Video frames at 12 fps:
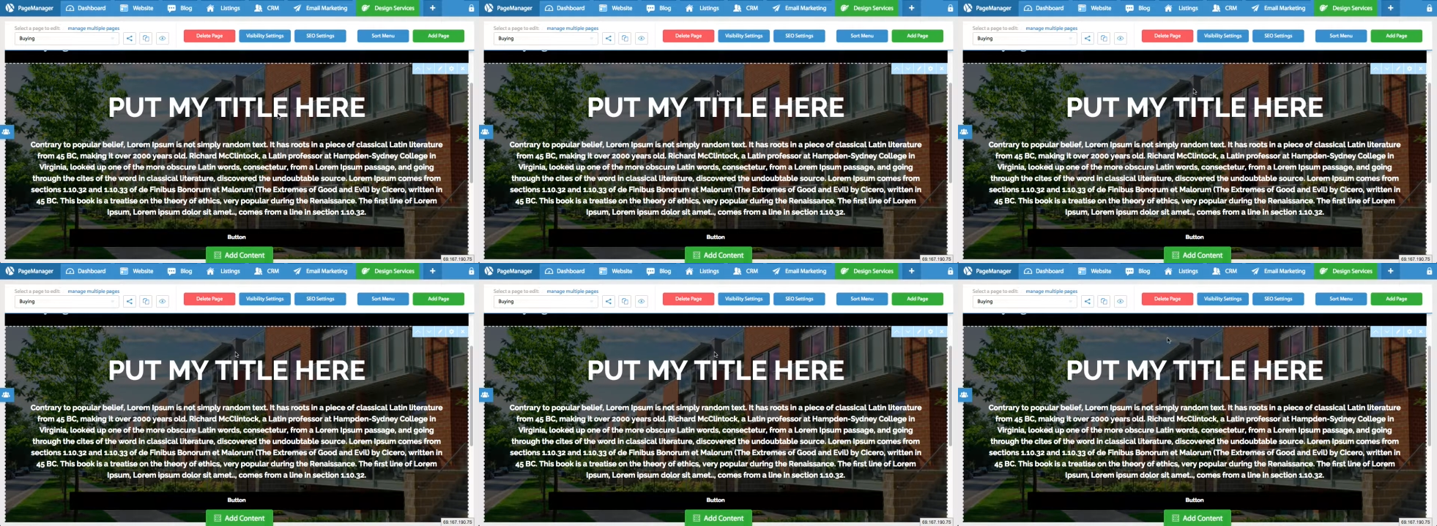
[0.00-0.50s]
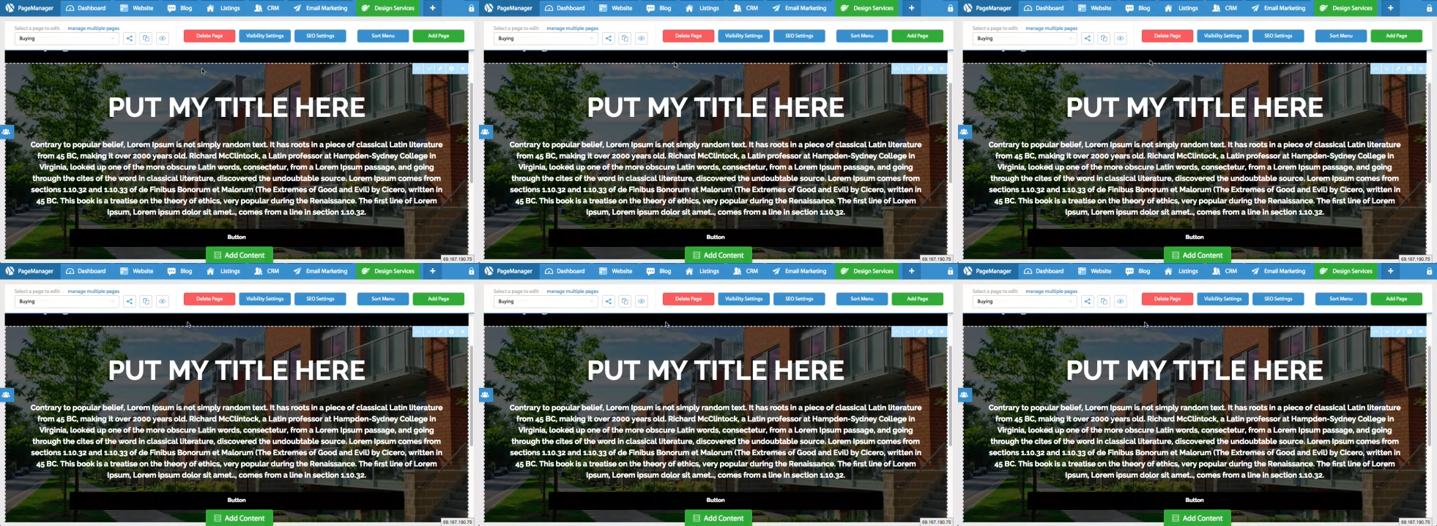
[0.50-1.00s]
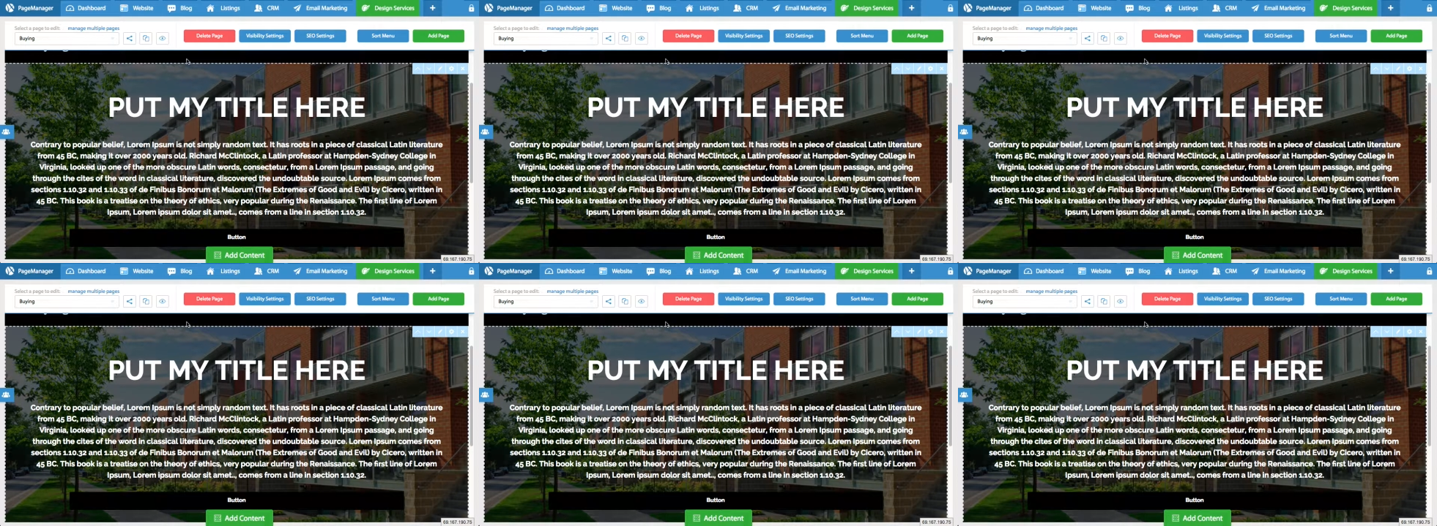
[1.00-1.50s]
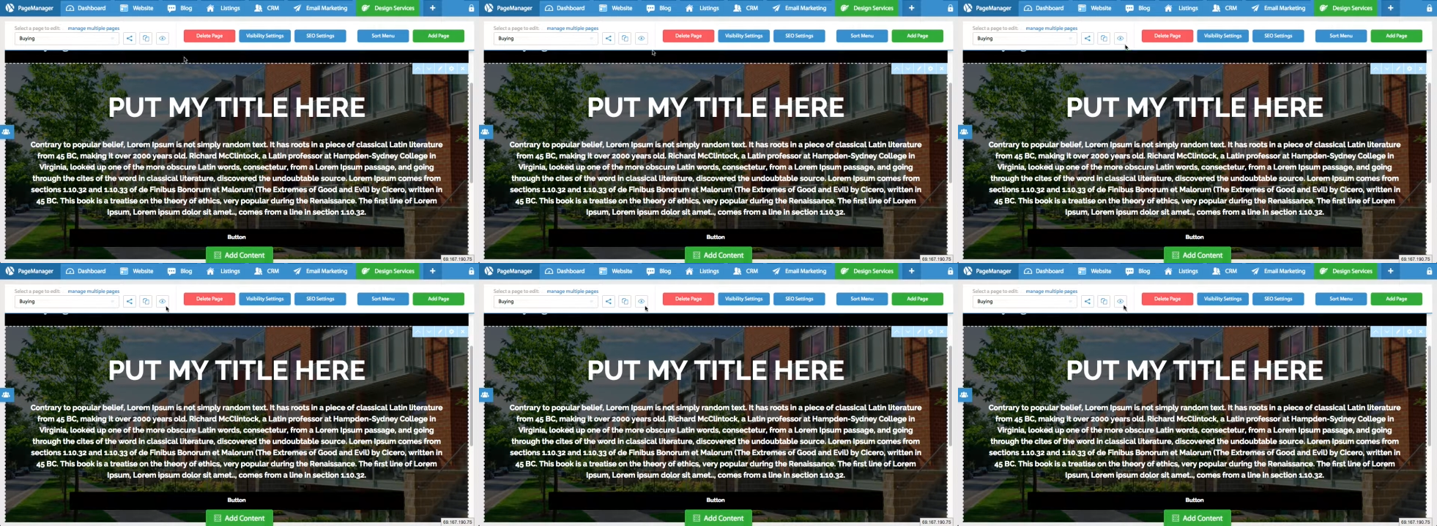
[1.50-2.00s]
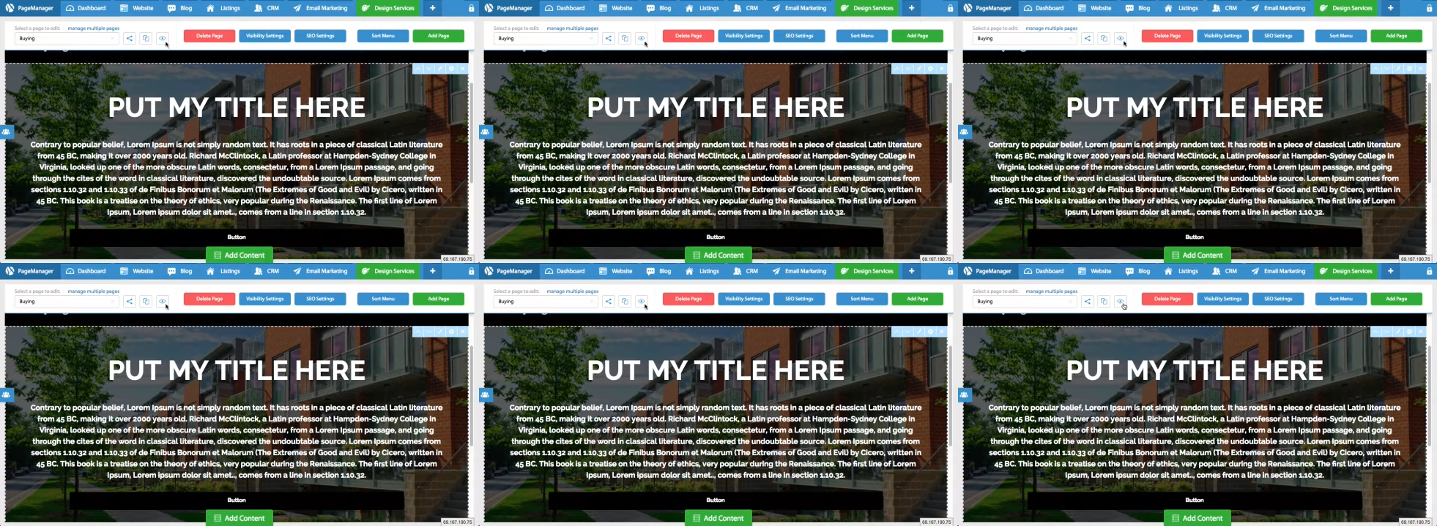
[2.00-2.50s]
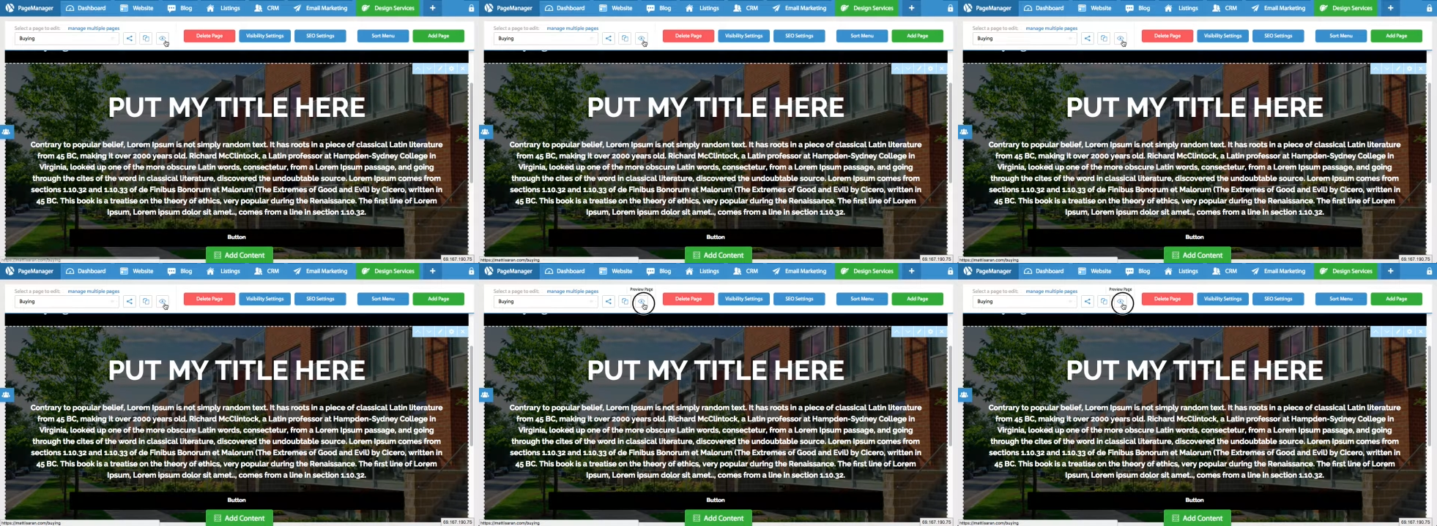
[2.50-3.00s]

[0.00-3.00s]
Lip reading: (no speaker visible)